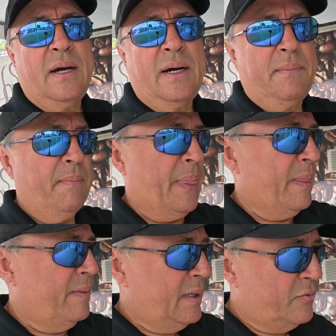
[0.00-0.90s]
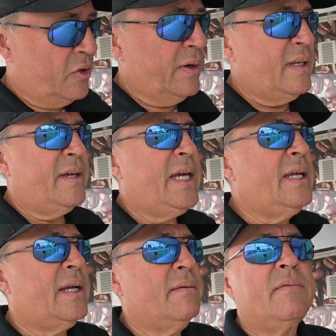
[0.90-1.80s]
the drum is
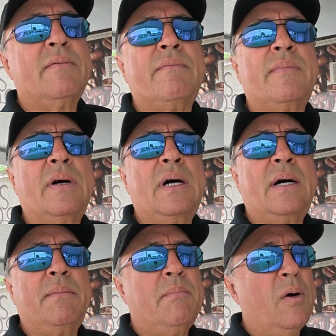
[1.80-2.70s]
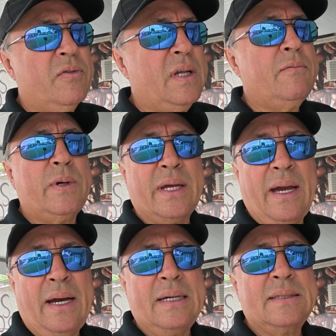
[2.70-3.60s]
heated mostly with
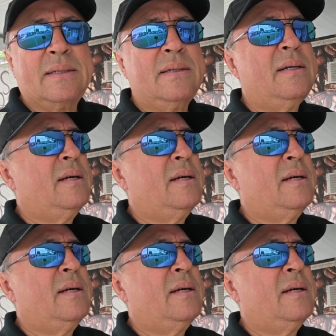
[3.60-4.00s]
gas